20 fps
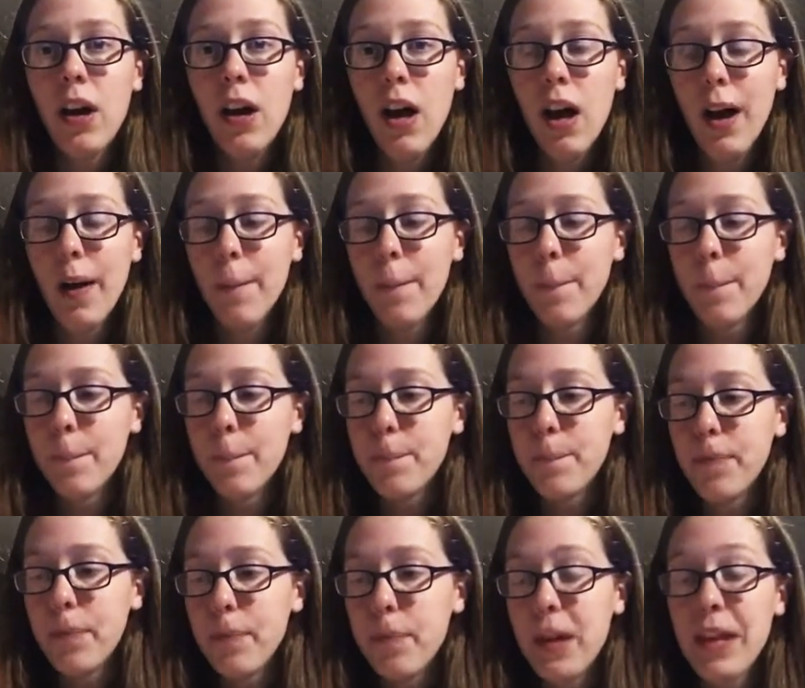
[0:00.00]

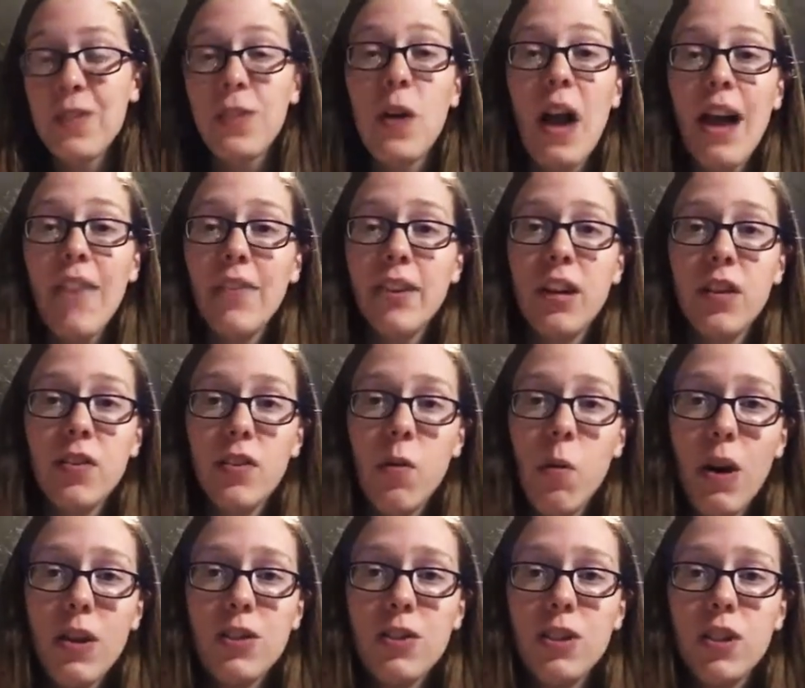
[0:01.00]
But if you have any other
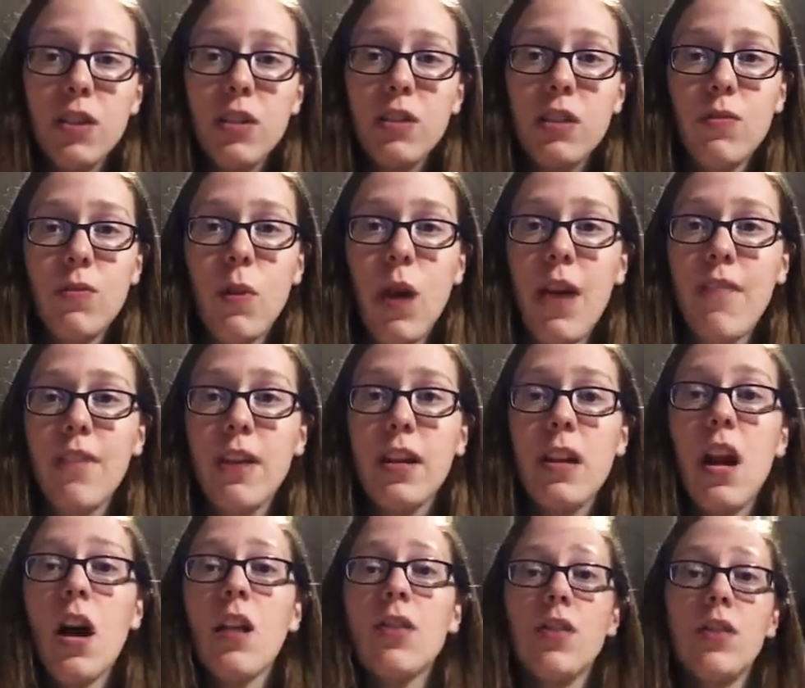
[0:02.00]
questions, if you have
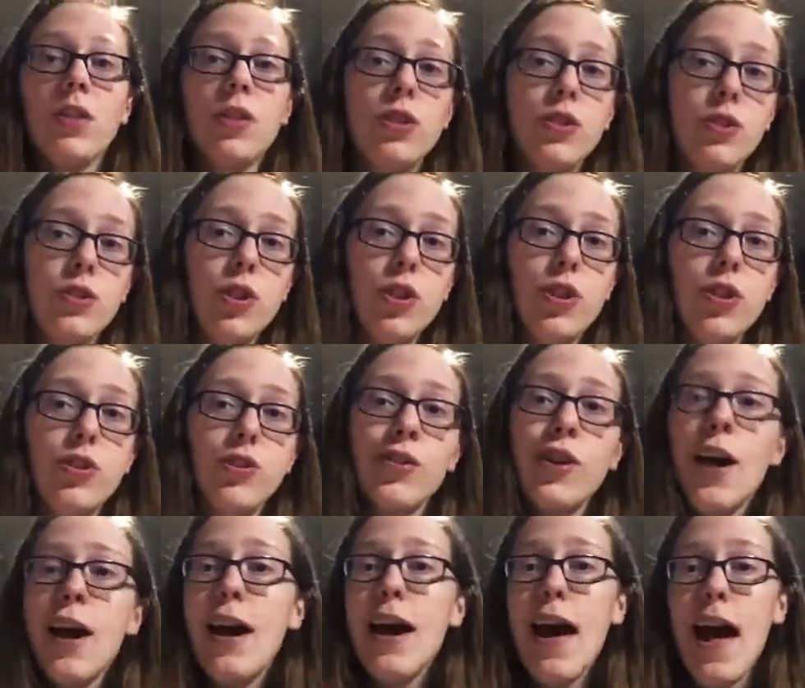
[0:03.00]
any other concerns,
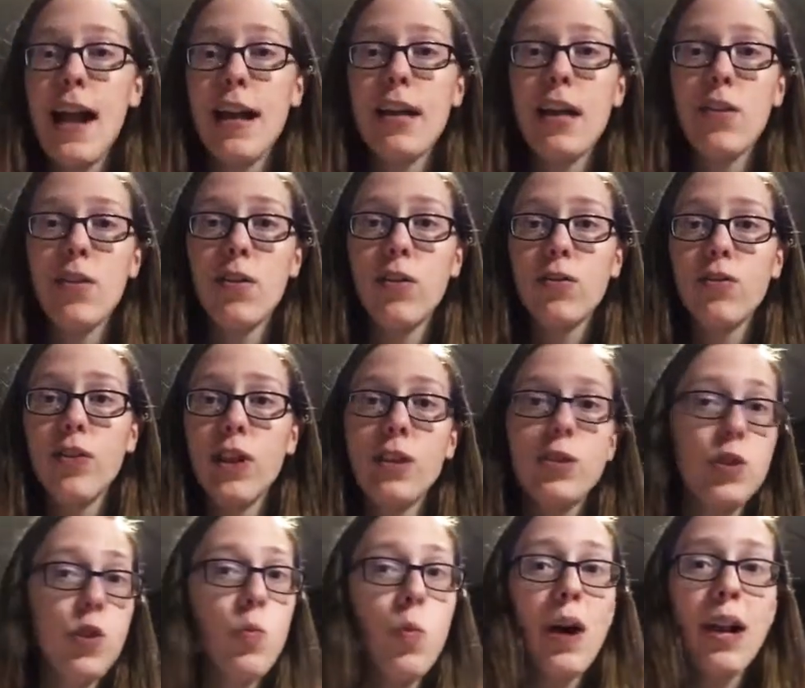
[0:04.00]
any other
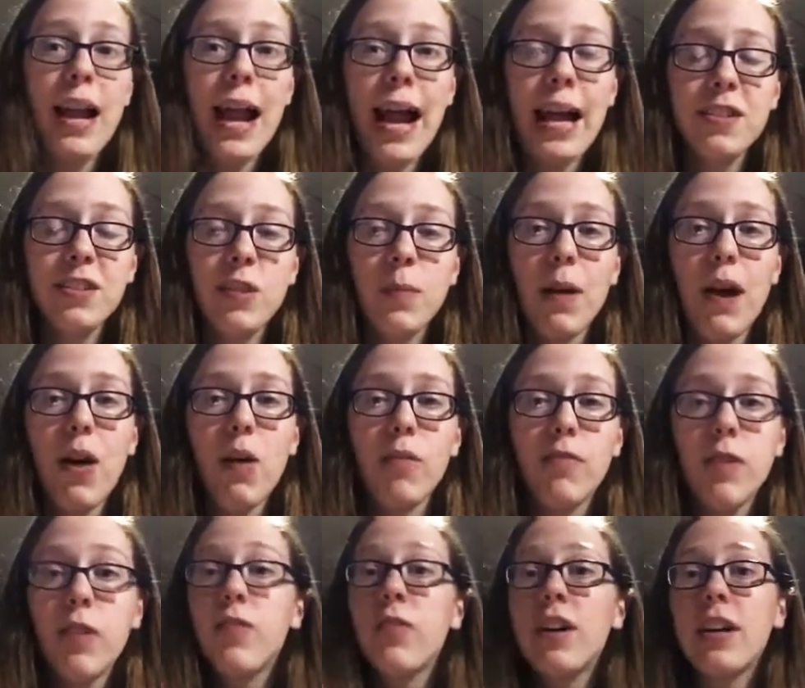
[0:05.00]
things you want to ask
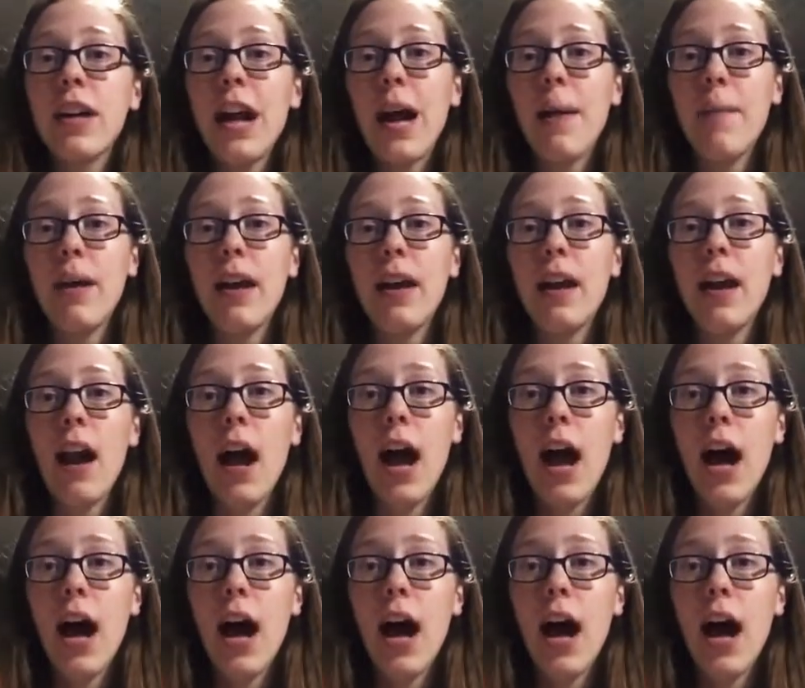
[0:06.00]
about, feel free to comment.